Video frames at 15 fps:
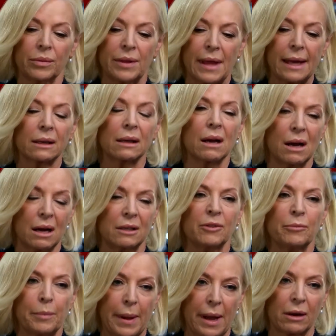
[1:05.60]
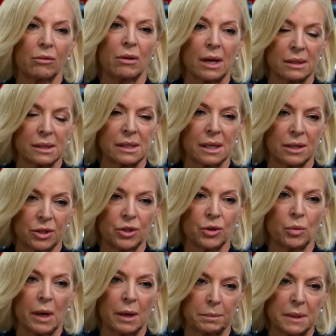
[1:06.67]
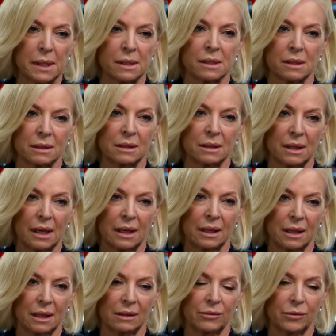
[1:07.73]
That kind of background sets you up, doesn't it, I think,